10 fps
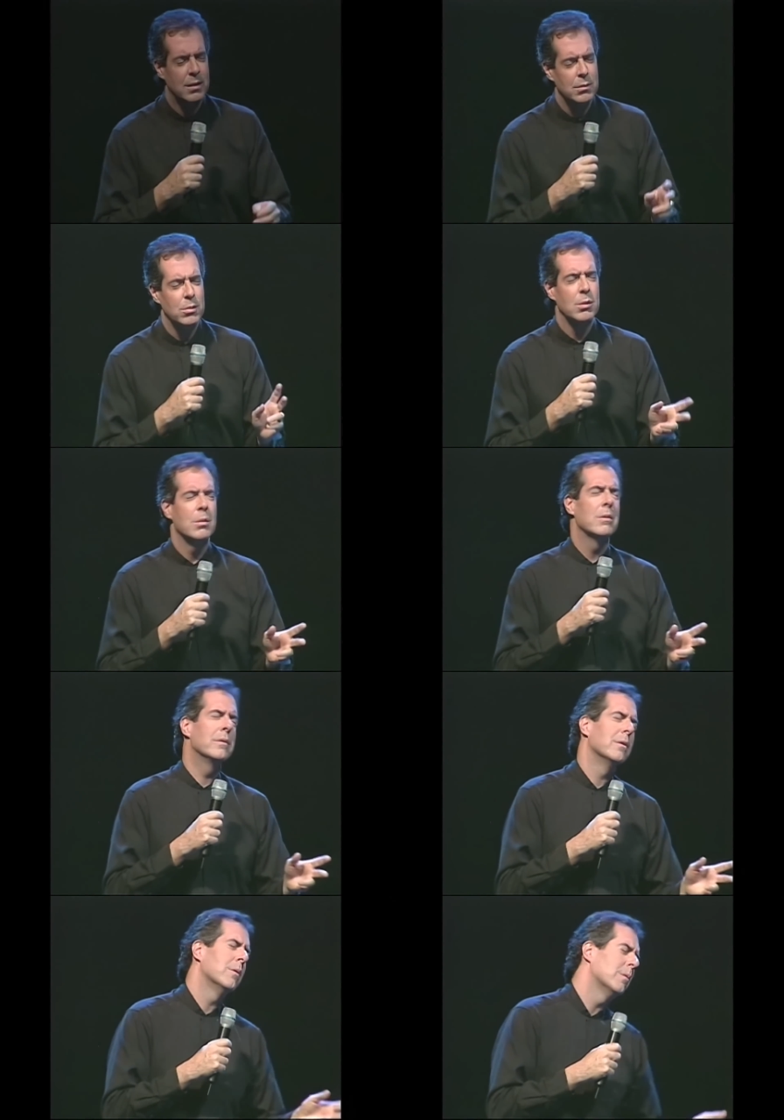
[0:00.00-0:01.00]

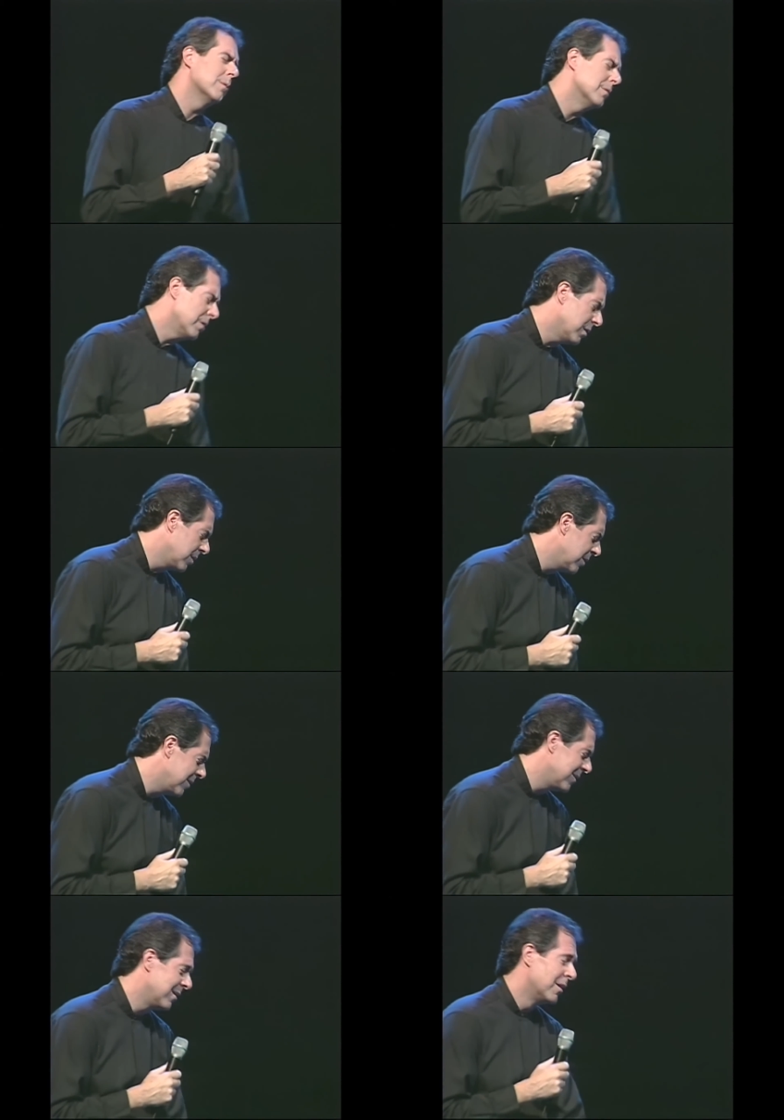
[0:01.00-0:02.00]
Lord, Lord,
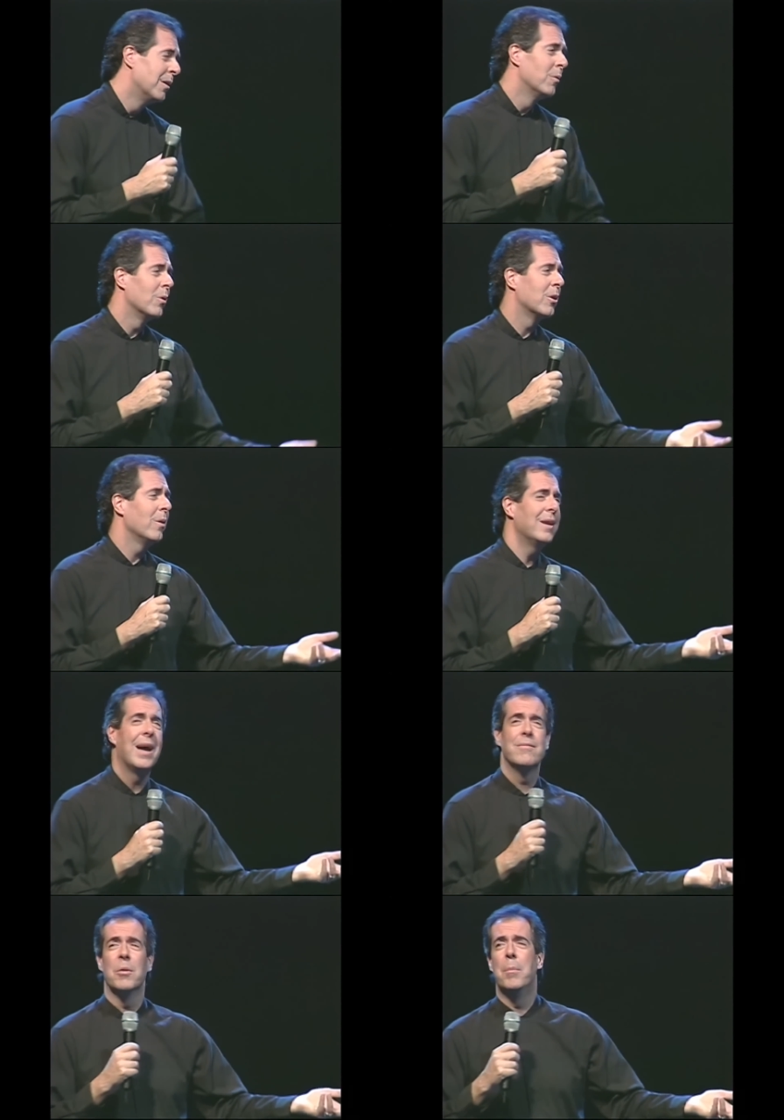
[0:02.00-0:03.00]
we're going to
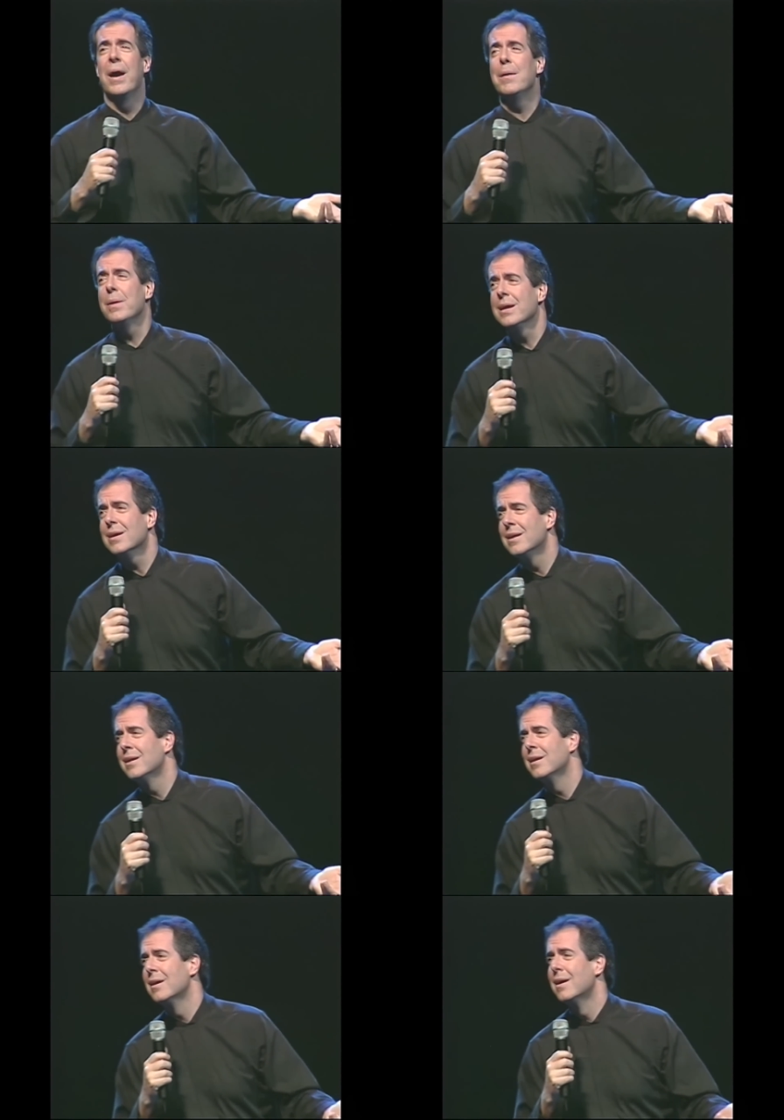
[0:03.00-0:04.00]
have a baby.
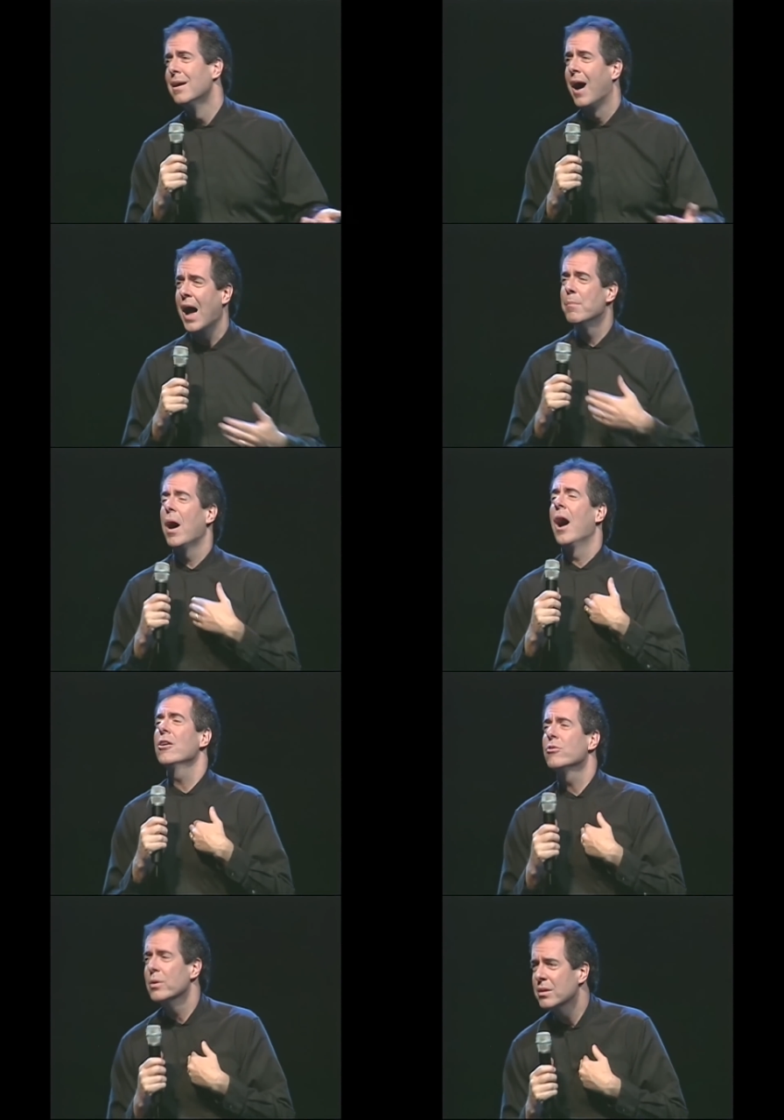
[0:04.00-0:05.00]
I'm a
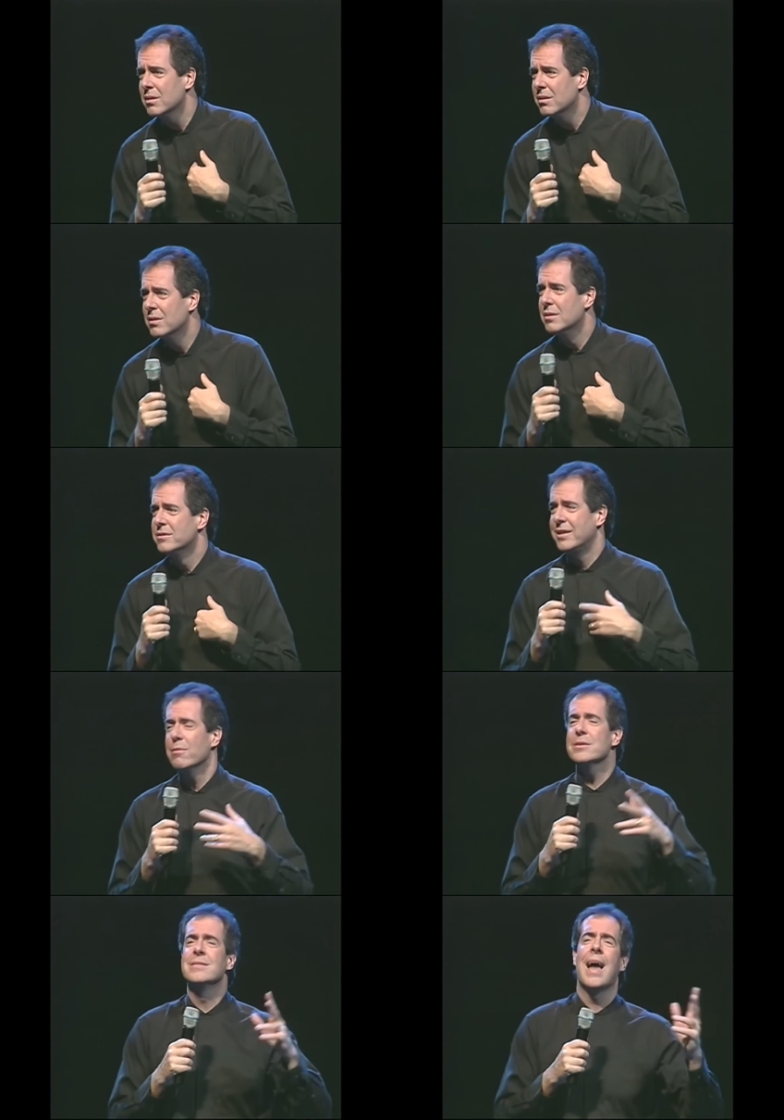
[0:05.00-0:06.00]
100.
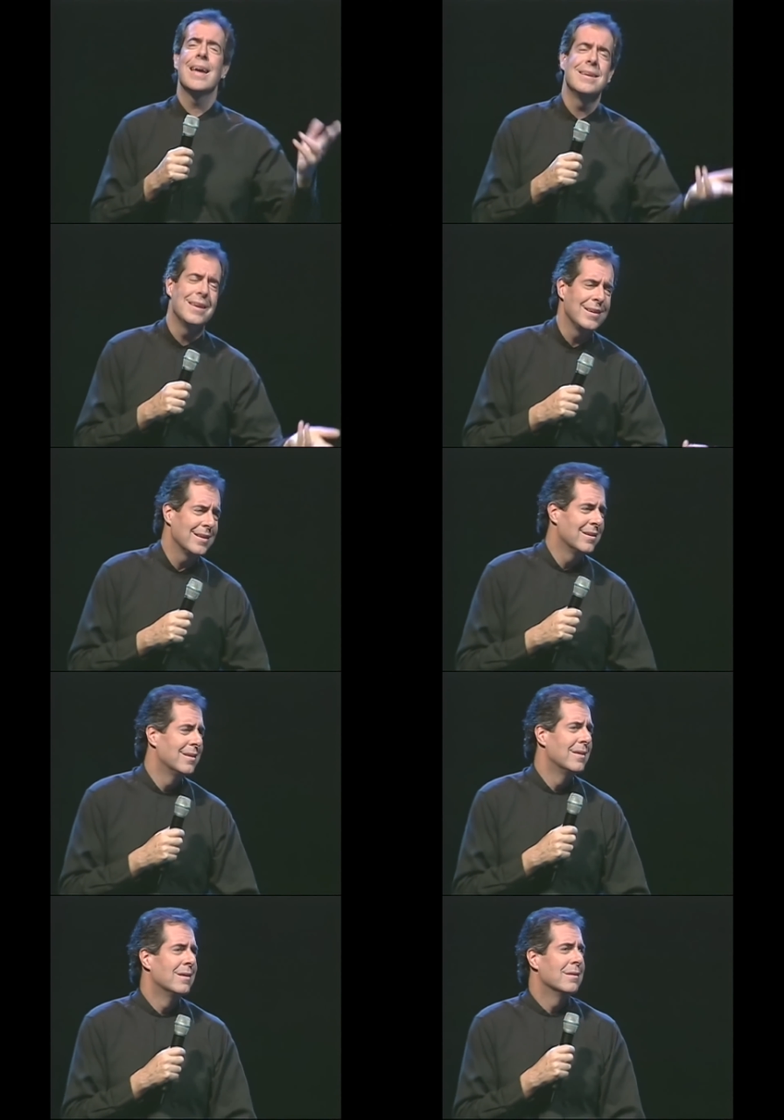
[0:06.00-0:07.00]
Sarah's 90.
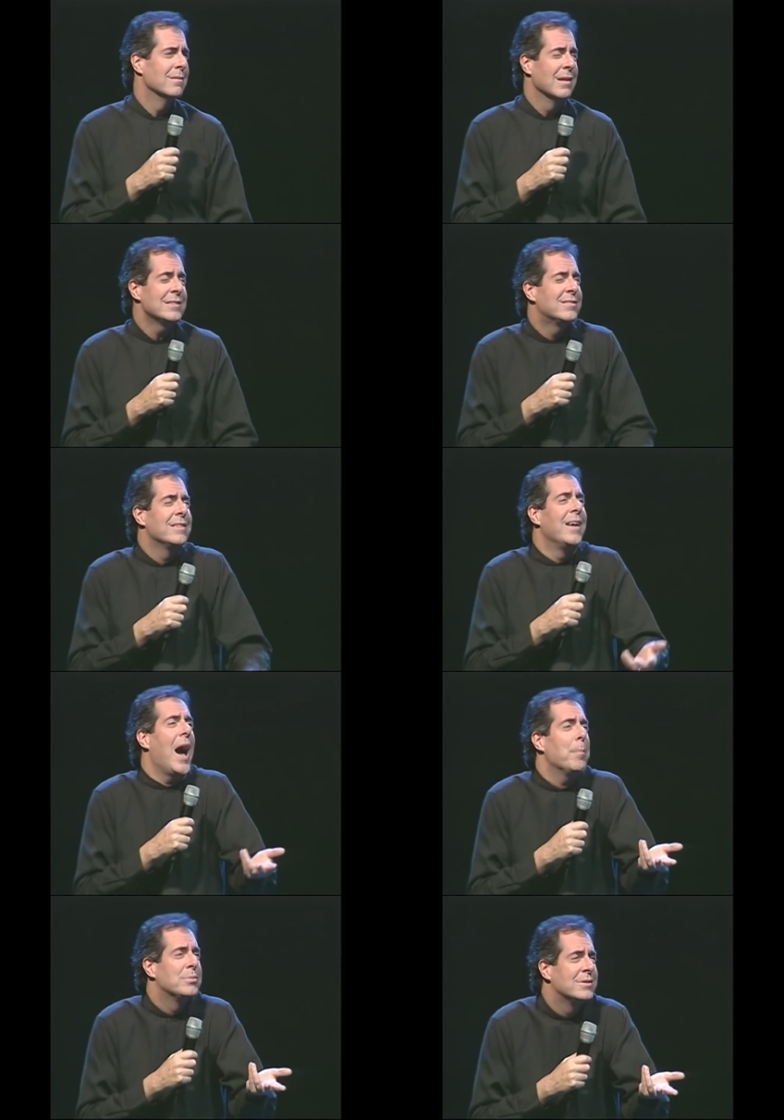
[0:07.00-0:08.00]
Let's
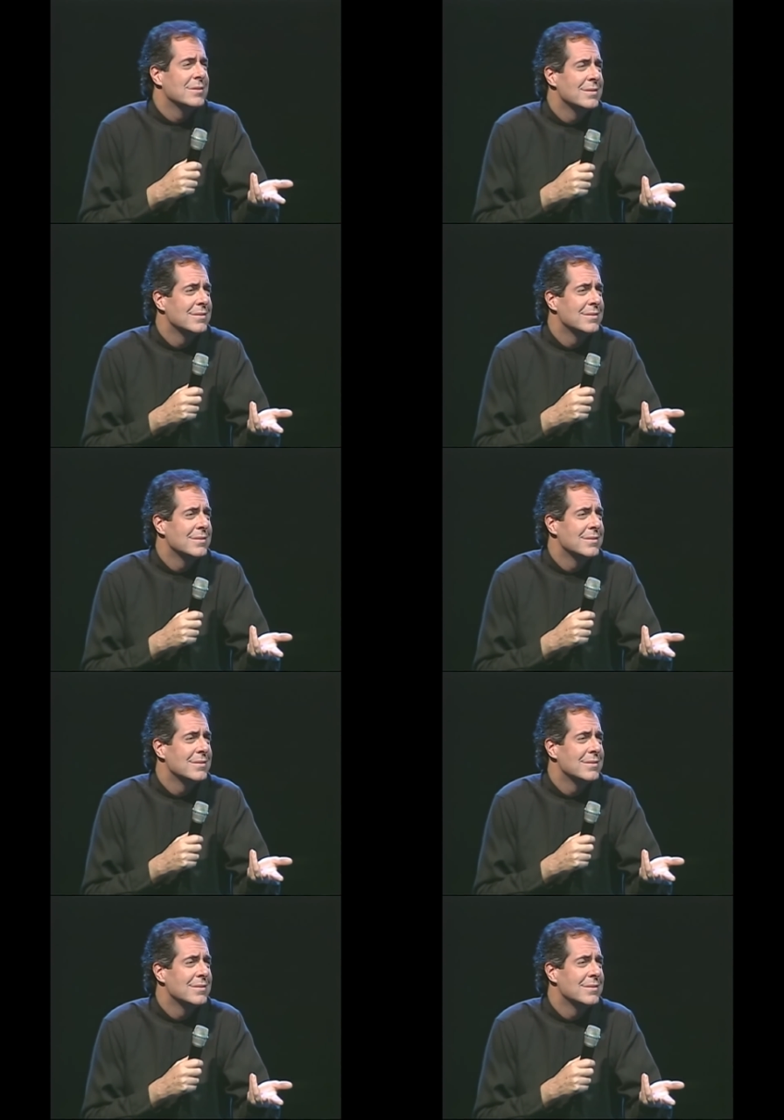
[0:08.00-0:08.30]
adopt.